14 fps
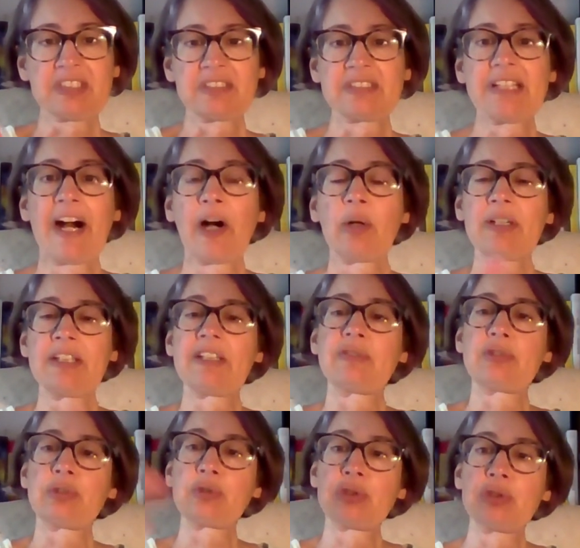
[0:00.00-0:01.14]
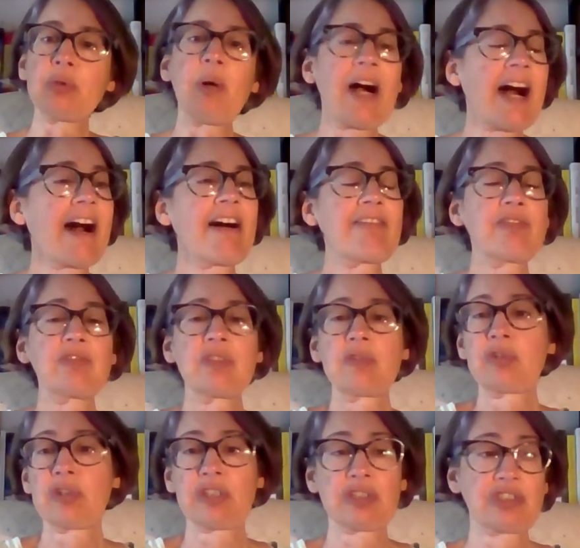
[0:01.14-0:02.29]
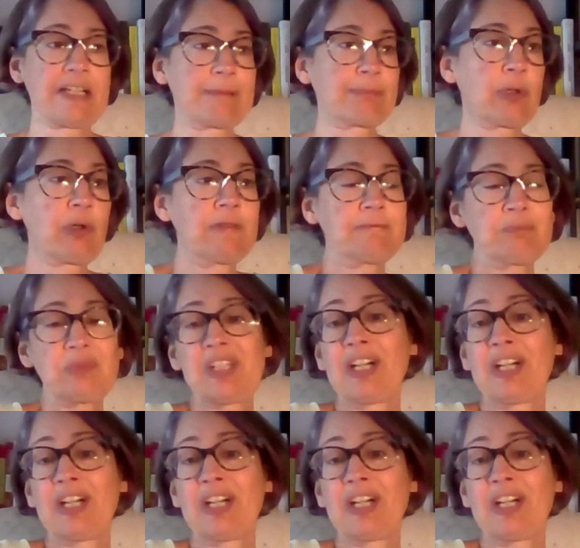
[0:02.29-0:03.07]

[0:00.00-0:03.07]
Now, if you do have, for example,